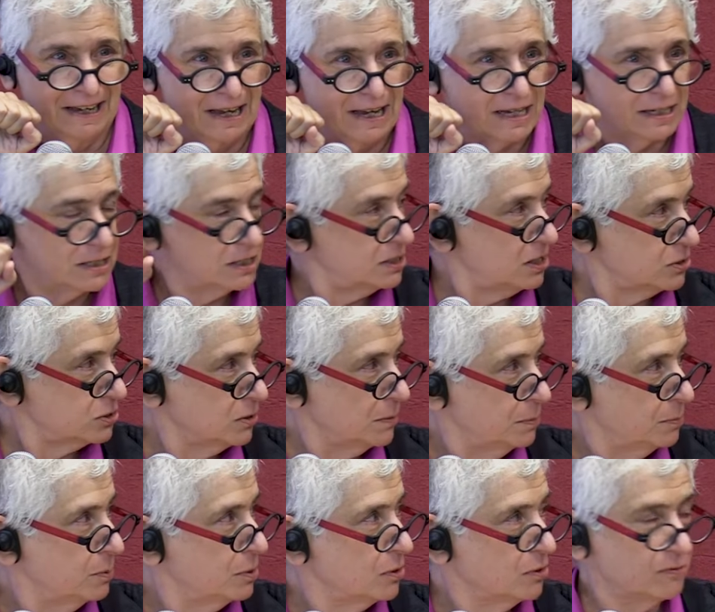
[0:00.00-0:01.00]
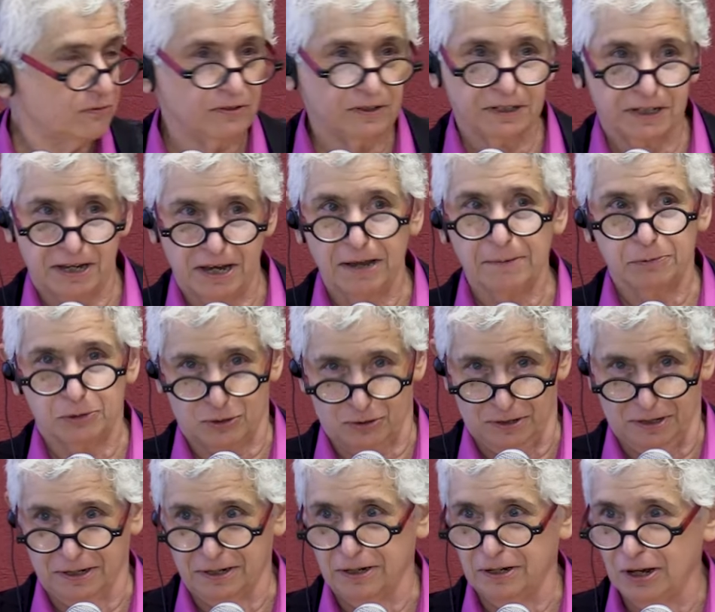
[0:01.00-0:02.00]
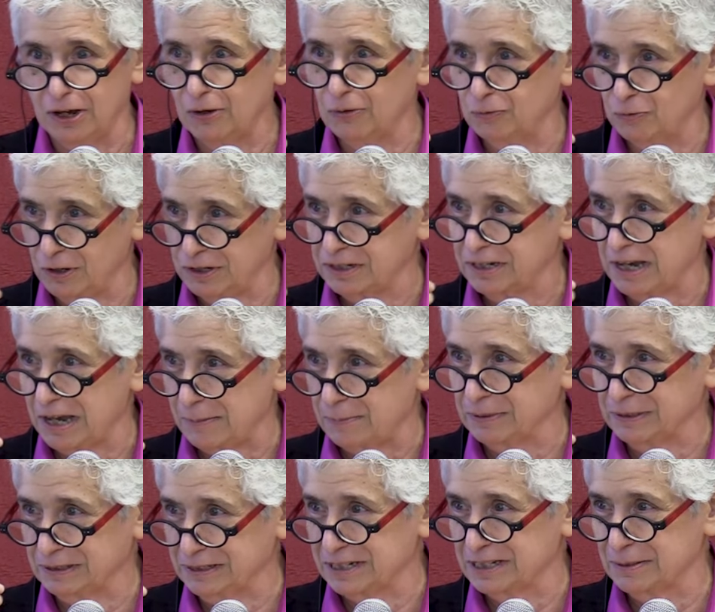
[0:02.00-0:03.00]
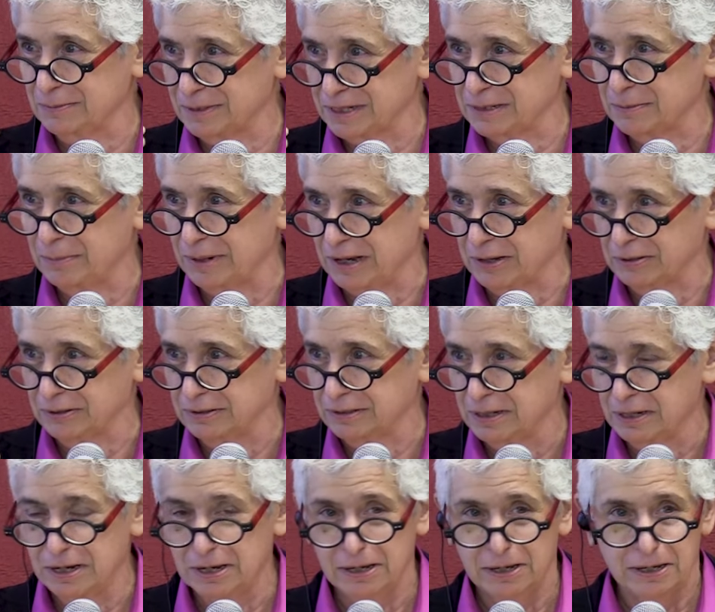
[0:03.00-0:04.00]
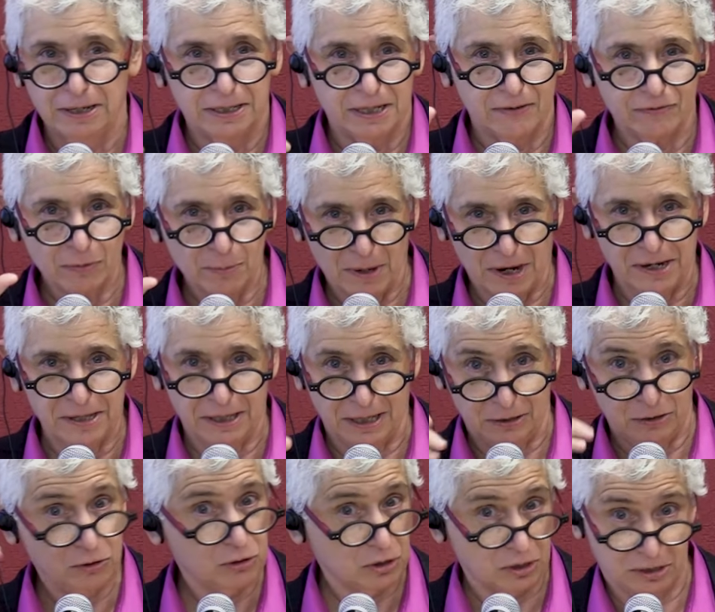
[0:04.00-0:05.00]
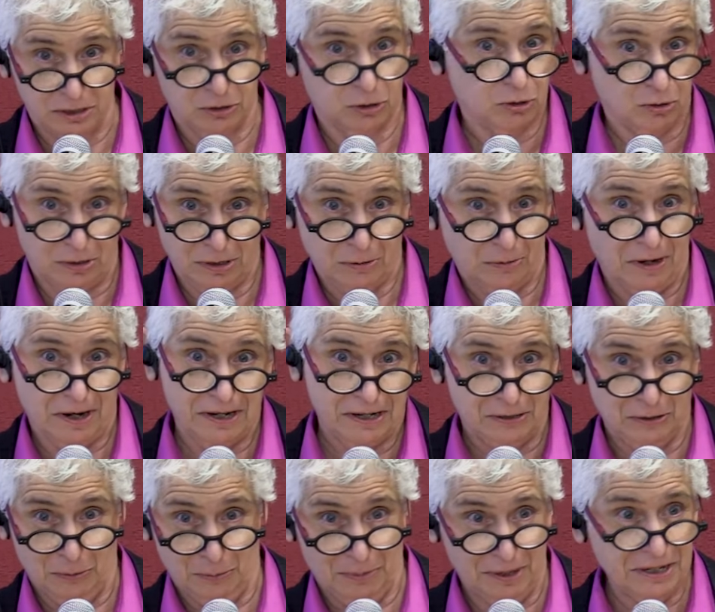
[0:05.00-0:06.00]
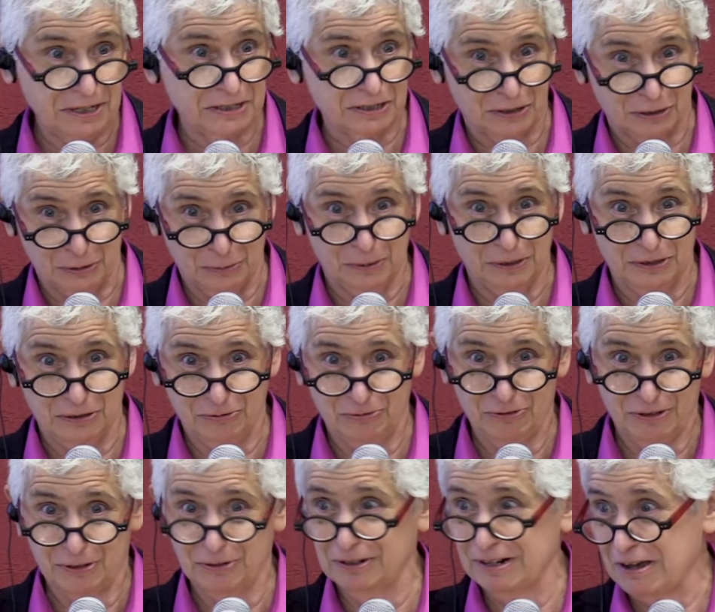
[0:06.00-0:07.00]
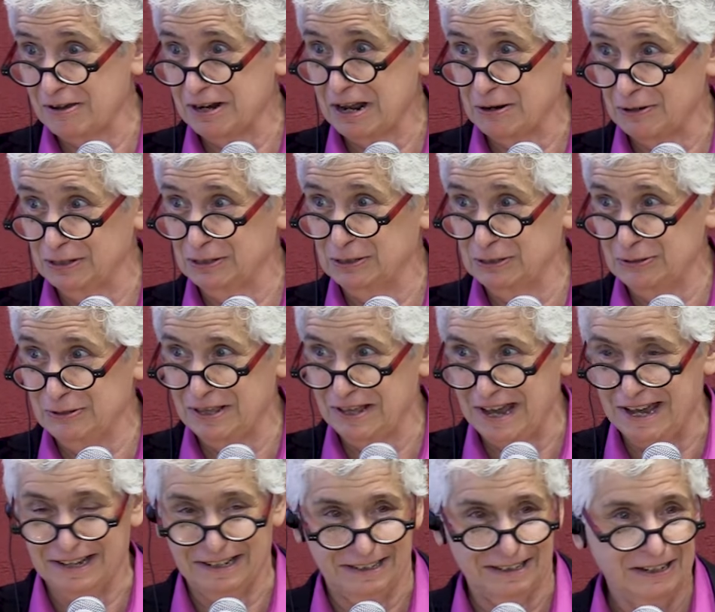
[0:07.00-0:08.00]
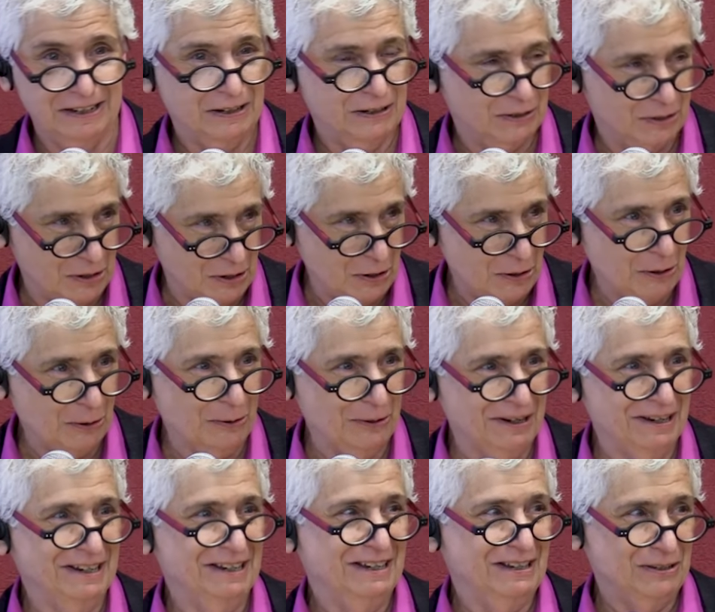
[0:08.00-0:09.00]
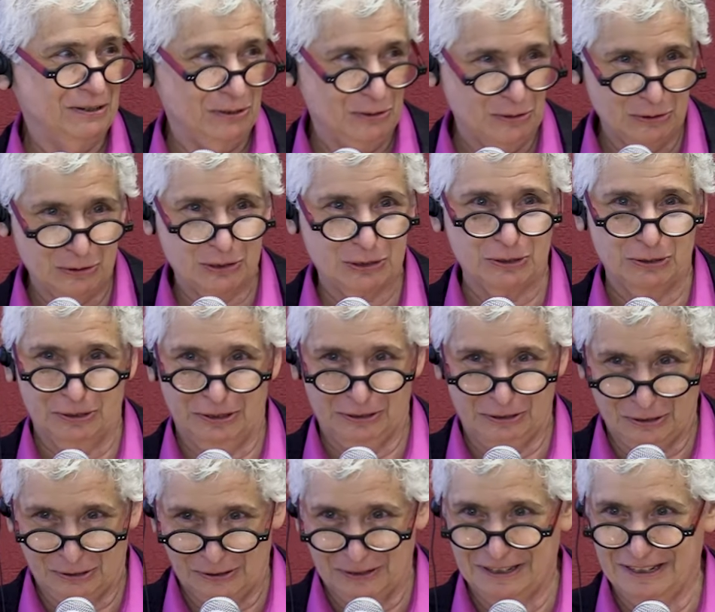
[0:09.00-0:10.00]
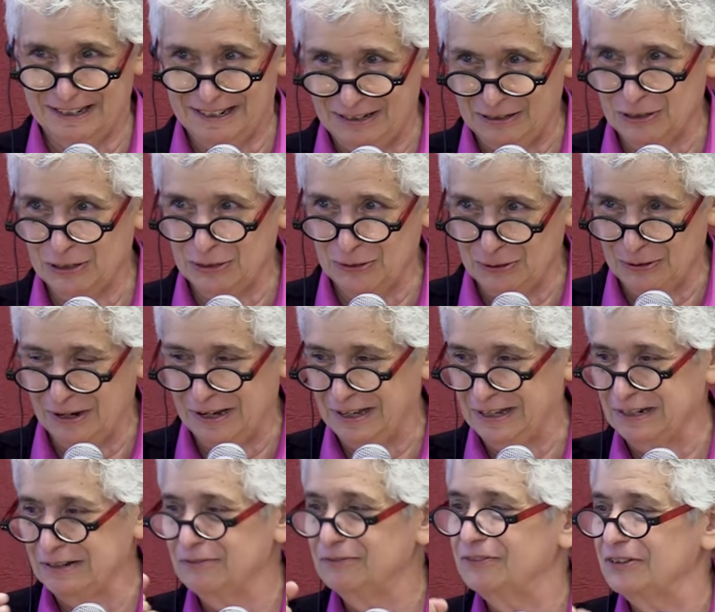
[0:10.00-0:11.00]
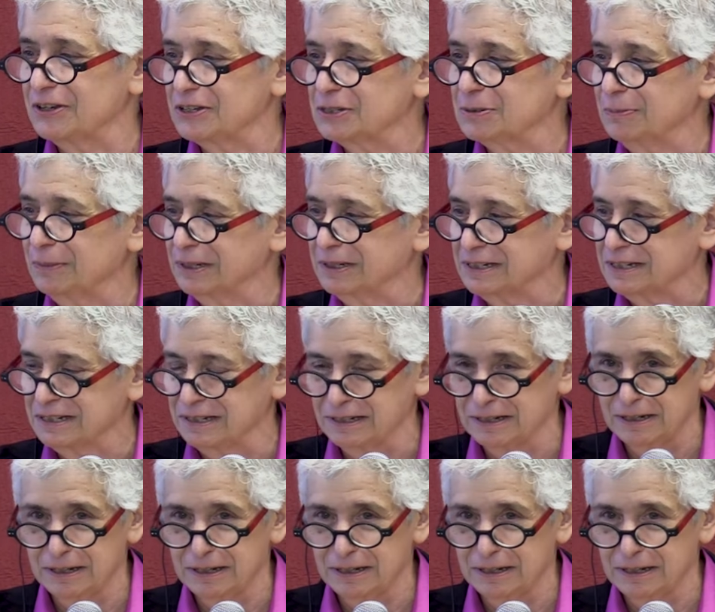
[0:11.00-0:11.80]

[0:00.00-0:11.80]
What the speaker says: It's such a perfect capturing of what capitalism is about. Never mind that you should enjoy riding your bicycle when you figured out how to do that. No, you should turn it into an investment.